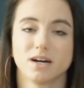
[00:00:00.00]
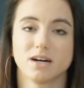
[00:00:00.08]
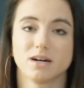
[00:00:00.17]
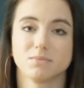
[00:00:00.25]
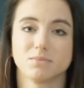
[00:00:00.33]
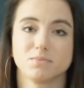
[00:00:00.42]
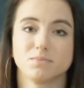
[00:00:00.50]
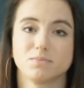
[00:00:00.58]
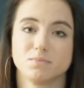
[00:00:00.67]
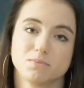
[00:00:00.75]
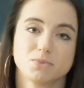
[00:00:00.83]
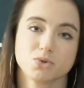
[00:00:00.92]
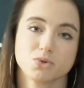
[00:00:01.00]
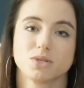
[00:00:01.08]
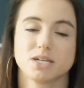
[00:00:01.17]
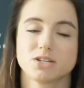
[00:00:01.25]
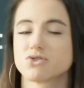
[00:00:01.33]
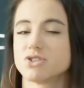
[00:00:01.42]
through
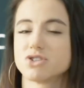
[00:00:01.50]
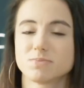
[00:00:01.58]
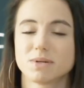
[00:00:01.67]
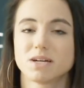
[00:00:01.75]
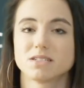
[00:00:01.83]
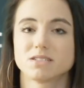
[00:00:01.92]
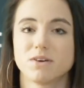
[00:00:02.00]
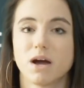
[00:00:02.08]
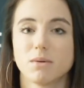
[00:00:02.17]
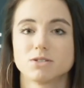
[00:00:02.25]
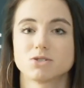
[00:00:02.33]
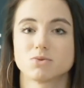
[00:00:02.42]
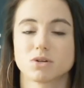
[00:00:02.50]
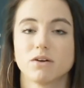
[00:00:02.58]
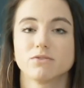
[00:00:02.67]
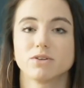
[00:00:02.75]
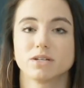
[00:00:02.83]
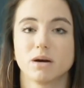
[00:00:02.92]
the injury, just because of how much
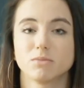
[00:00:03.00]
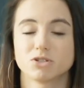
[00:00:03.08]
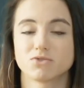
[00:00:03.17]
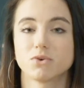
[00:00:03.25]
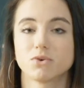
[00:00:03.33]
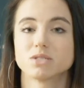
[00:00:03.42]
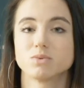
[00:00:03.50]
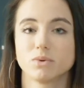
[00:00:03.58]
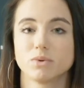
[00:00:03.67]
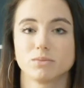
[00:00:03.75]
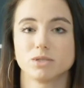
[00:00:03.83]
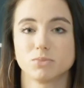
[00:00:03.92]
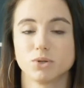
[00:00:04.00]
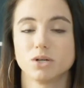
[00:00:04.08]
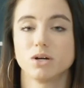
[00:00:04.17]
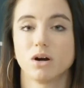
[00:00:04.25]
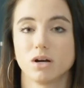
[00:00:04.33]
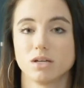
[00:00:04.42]
recovery and how much focus we were able to
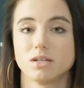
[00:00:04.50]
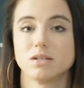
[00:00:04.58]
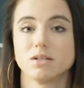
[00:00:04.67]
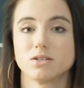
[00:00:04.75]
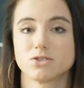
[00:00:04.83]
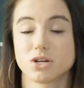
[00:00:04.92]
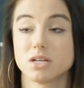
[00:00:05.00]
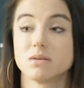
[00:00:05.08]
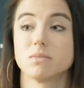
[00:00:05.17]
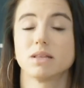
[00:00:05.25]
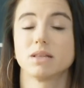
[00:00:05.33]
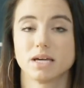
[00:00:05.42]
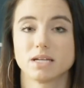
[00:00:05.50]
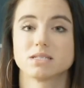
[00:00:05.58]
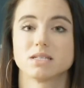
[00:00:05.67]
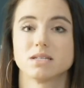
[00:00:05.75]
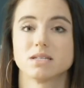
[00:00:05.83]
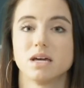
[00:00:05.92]
put on training my legs
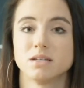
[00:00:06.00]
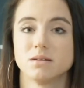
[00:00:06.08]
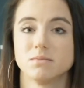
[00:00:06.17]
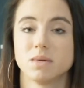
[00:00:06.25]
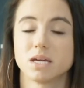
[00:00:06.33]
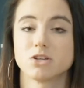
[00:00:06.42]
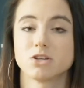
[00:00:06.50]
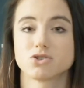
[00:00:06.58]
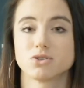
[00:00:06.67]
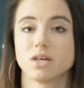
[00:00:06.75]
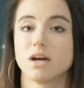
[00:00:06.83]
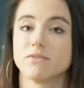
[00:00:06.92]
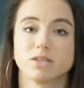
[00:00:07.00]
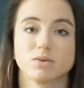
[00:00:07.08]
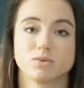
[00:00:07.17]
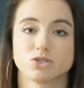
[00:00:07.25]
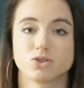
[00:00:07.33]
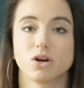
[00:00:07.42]
and making sure that everything
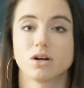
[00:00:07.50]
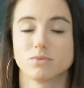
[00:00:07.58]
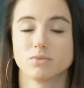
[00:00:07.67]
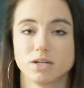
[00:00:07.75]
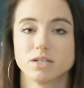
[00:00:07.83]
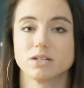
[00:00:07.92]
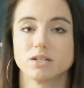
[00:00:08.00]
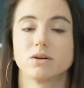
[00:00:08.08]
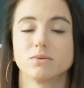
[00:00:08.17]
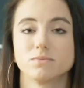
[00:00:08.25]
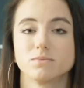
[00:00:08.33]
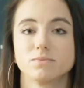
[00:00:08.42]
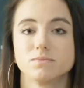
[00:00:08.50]
was strong and ready to go.